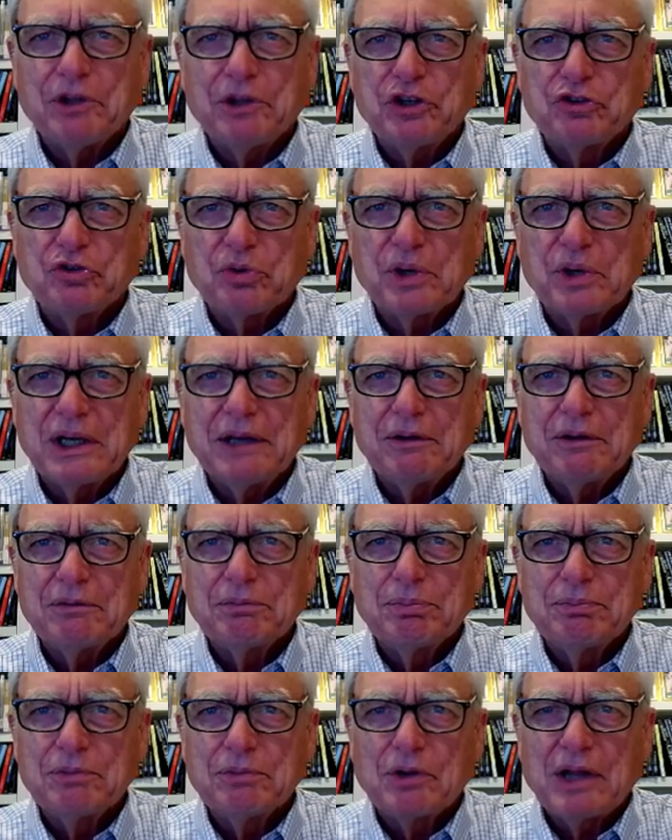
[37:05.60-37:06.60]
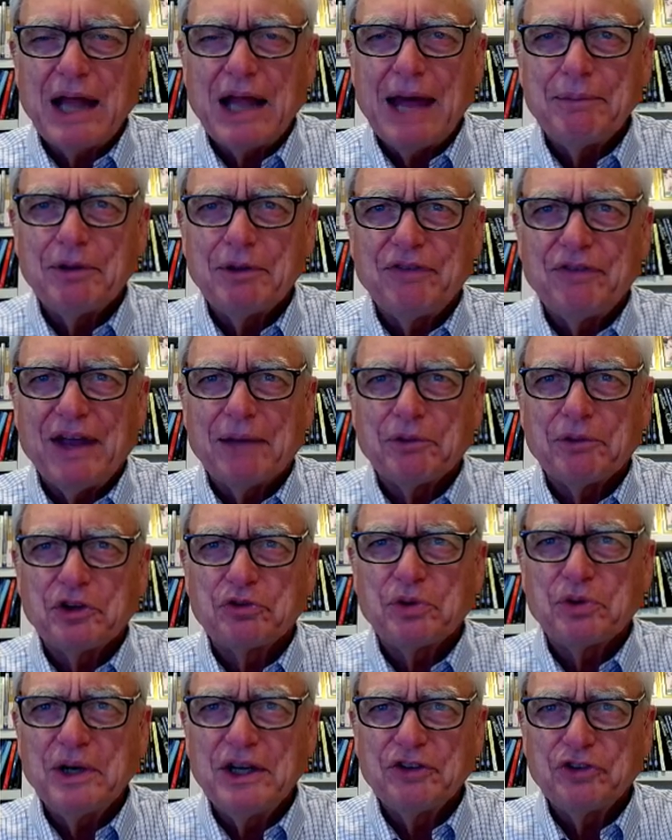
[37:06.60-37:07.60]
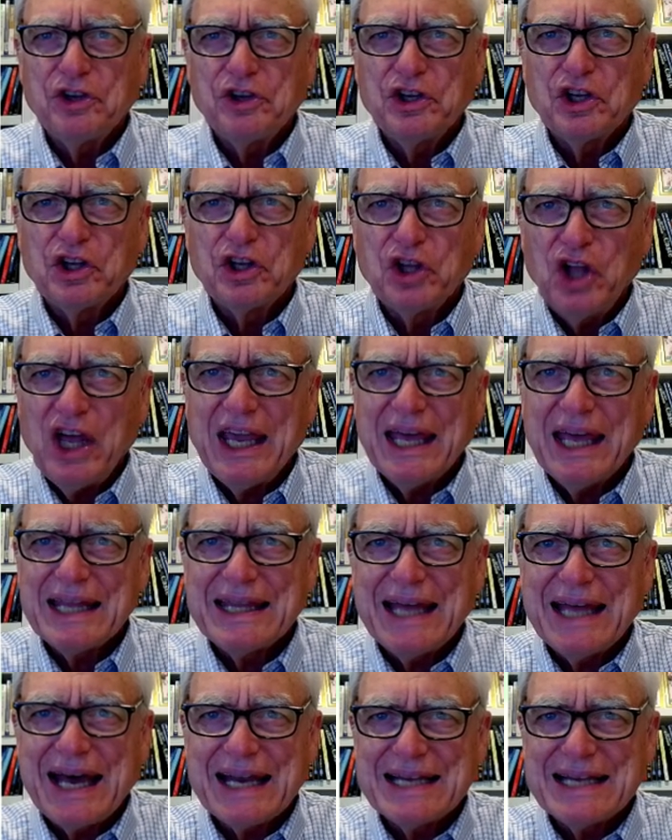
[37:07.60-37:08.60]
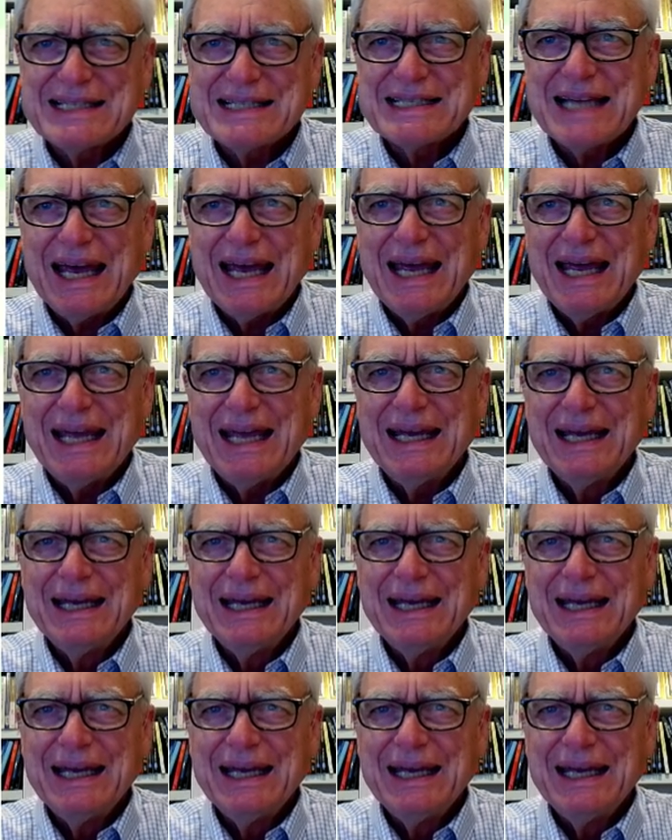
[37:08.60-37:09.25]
tree, climate family tree, so you could look at that and say,